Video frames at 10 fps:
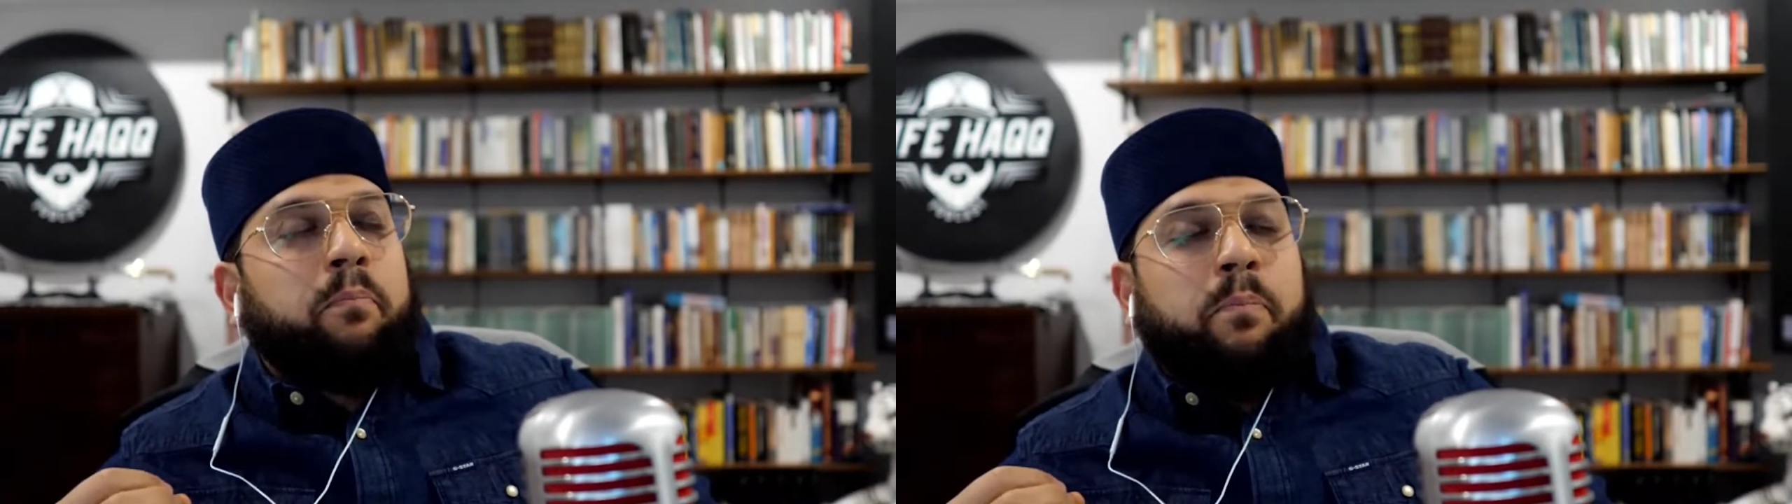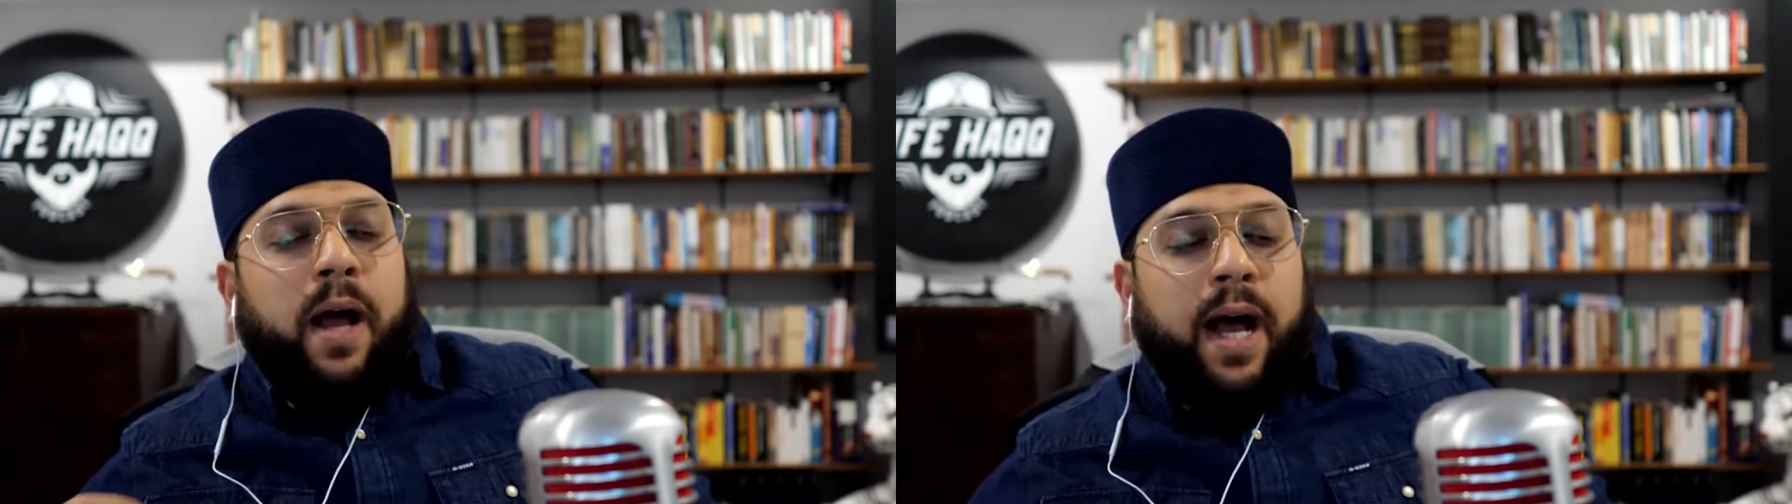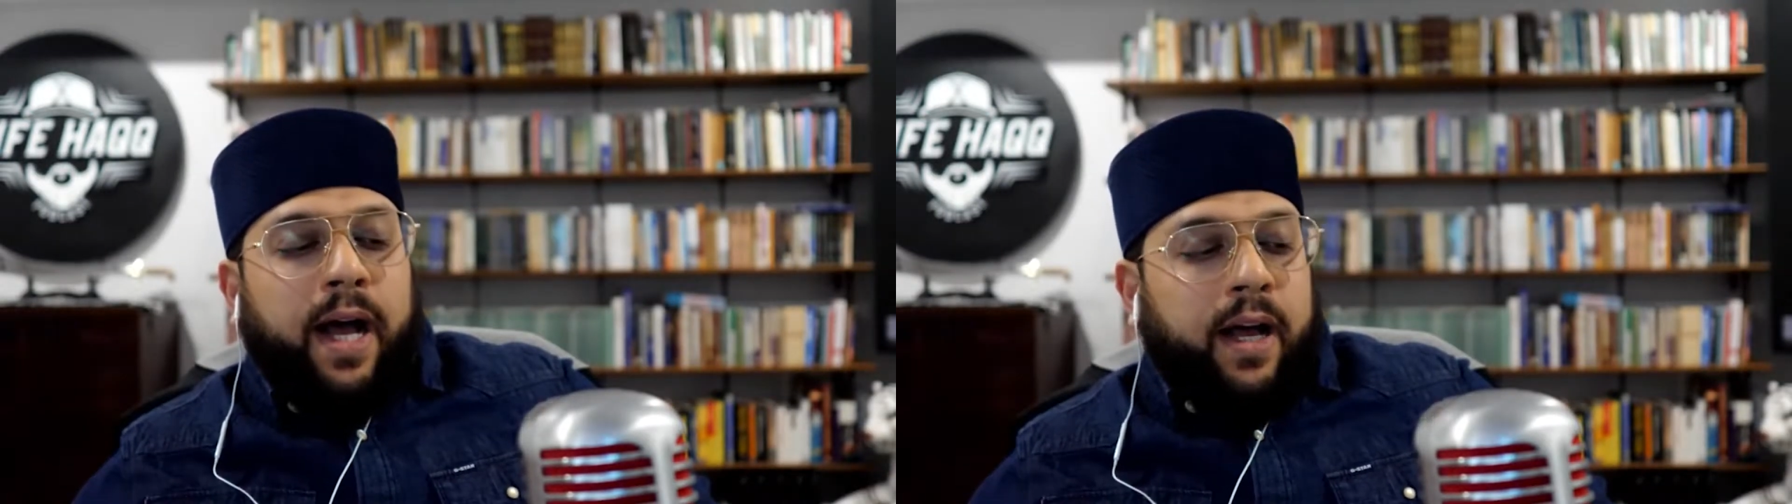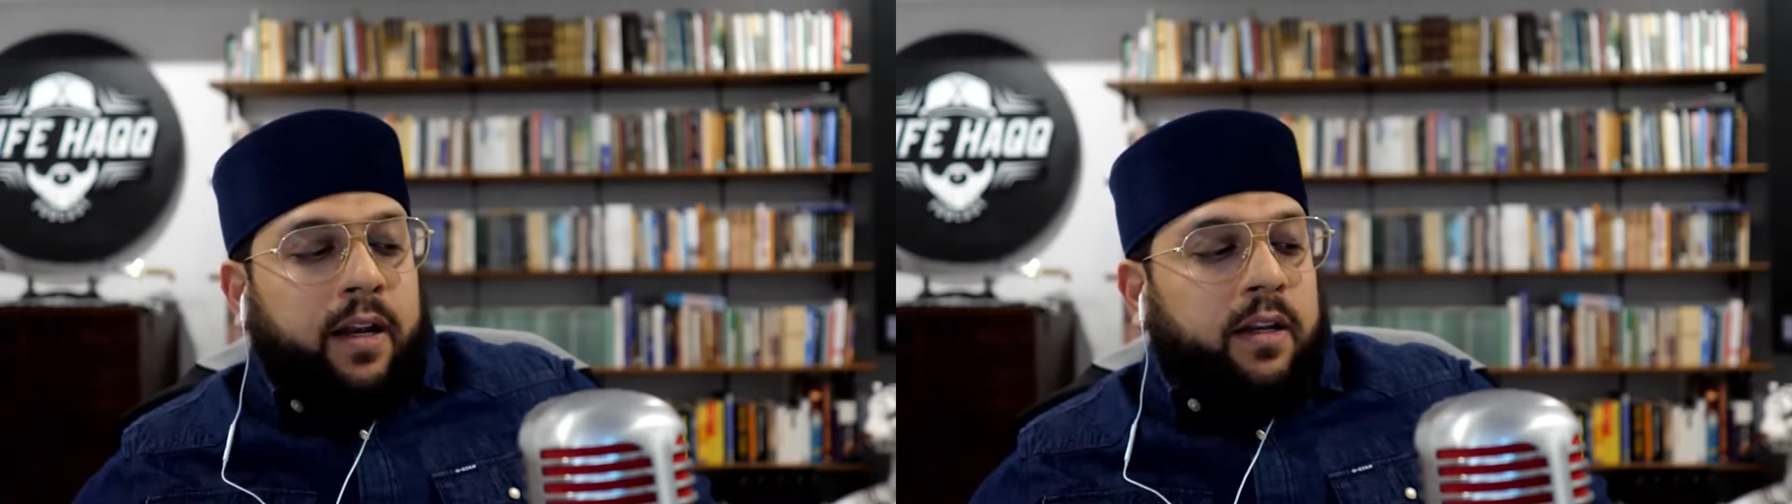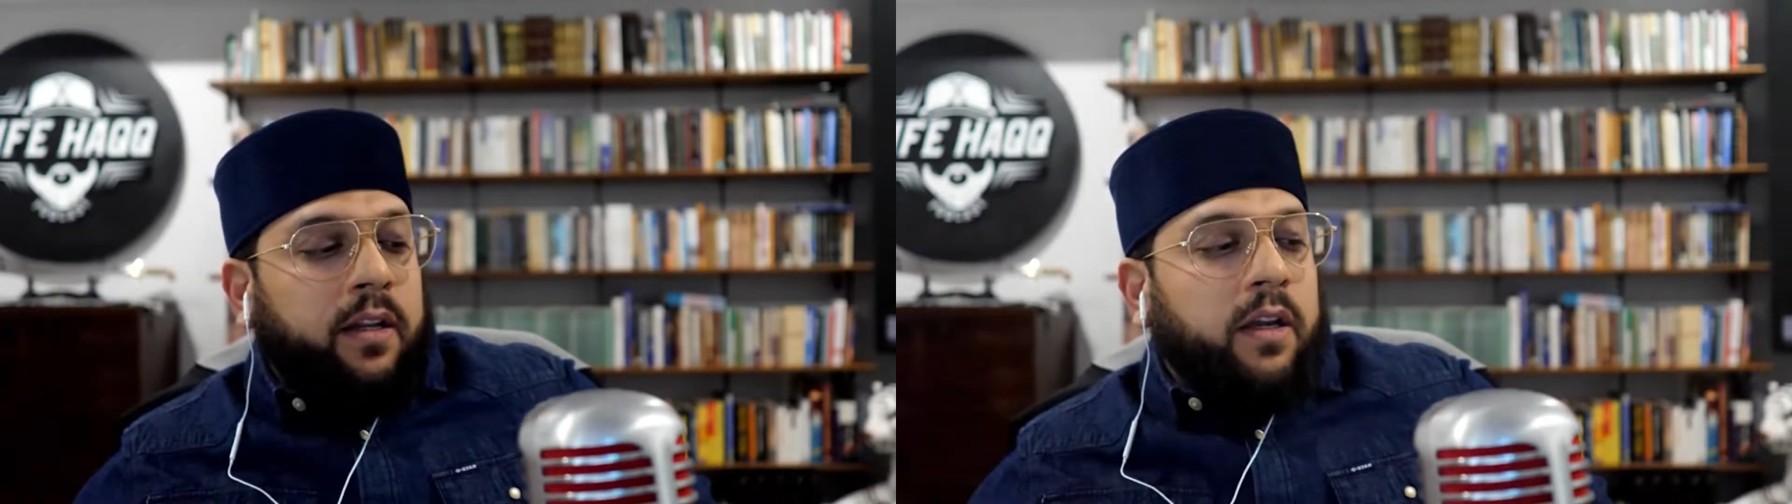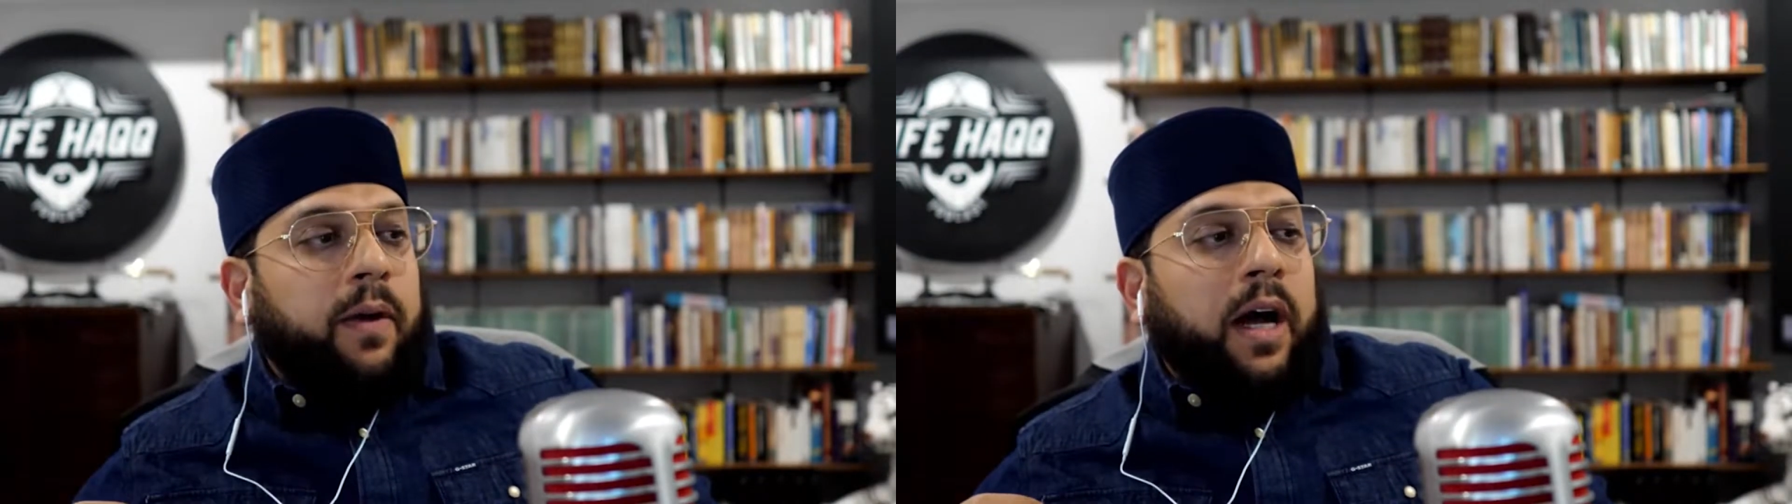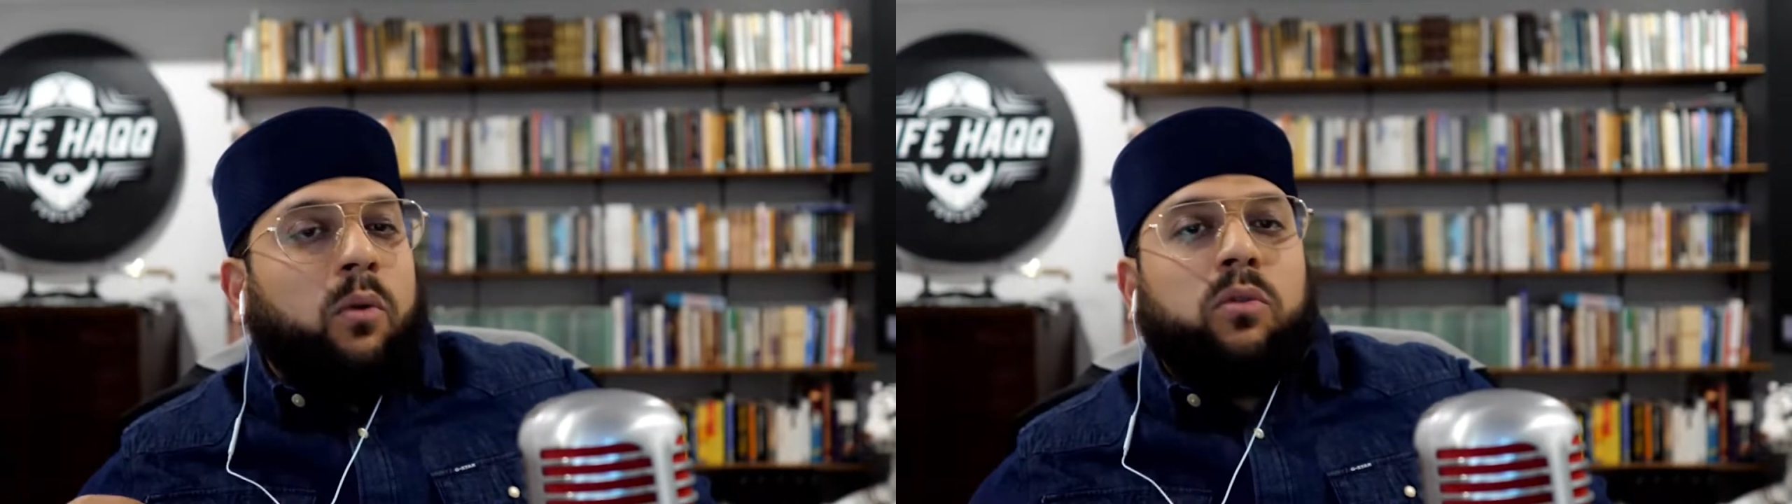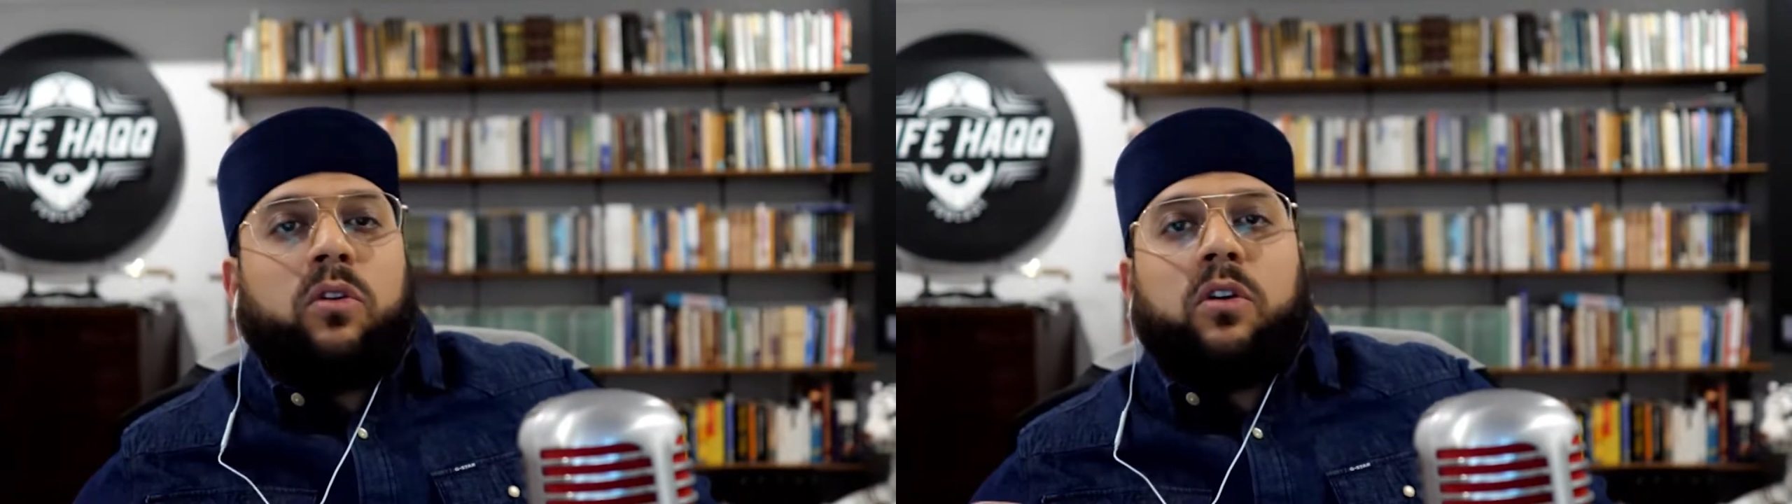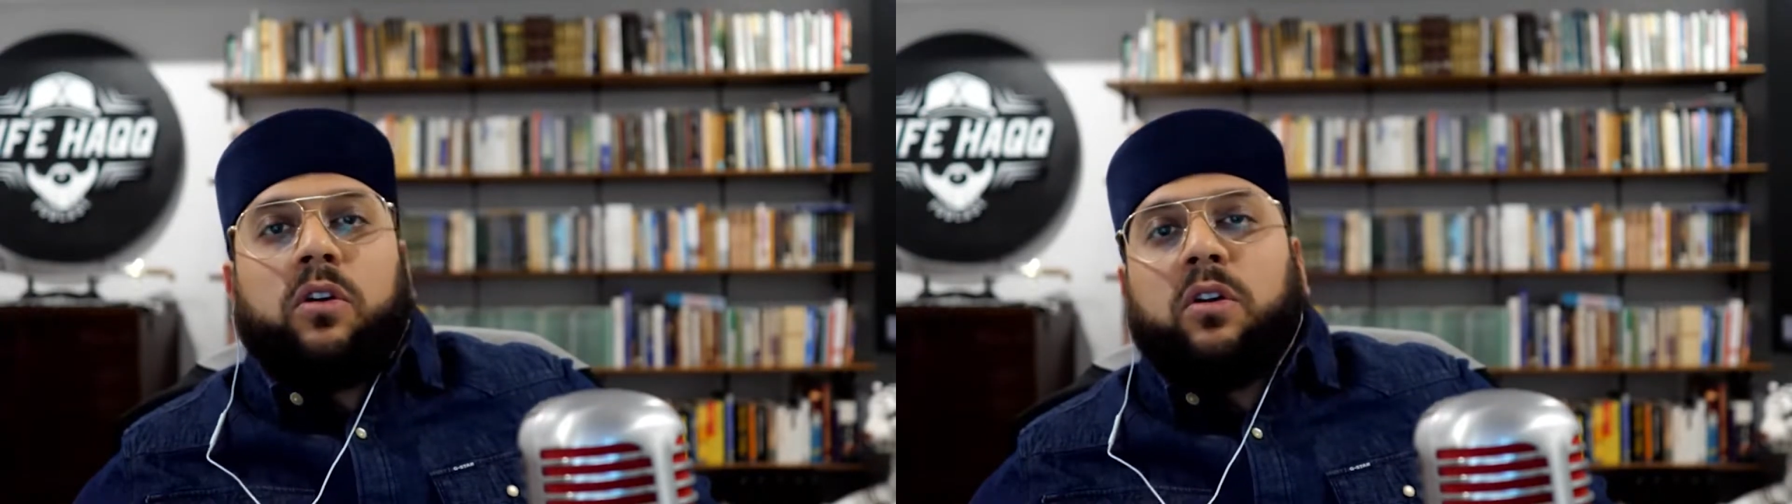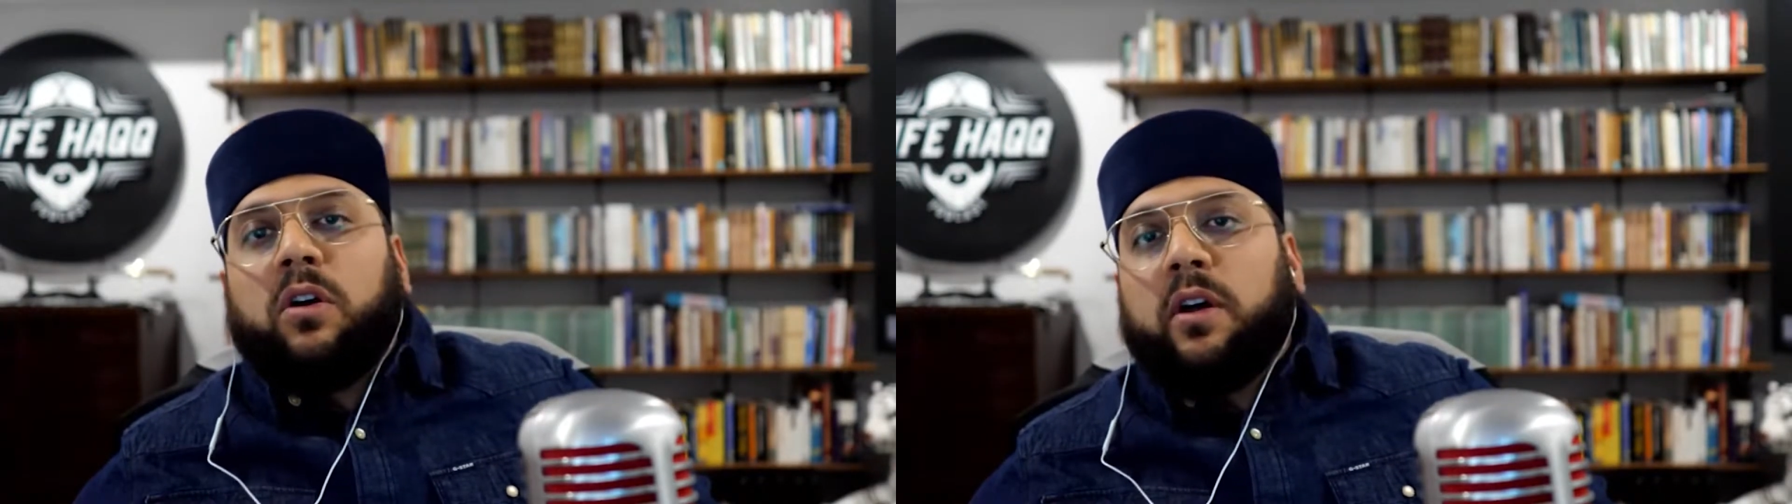bad outlook on
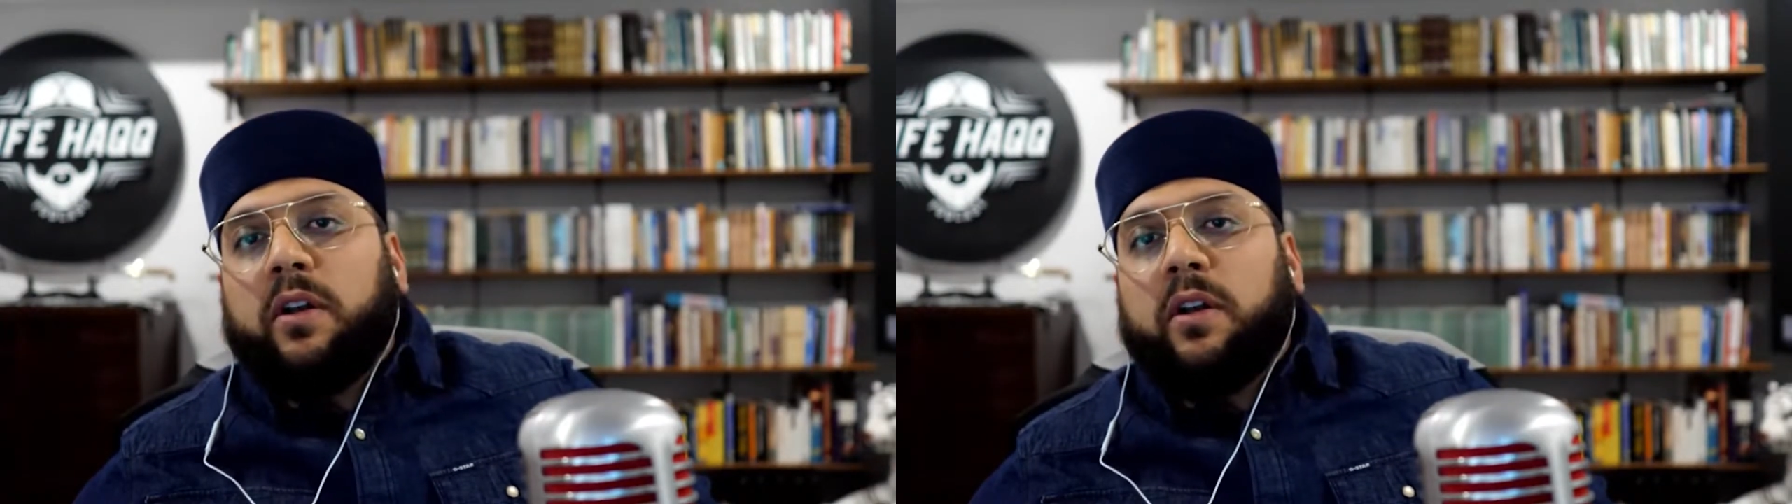god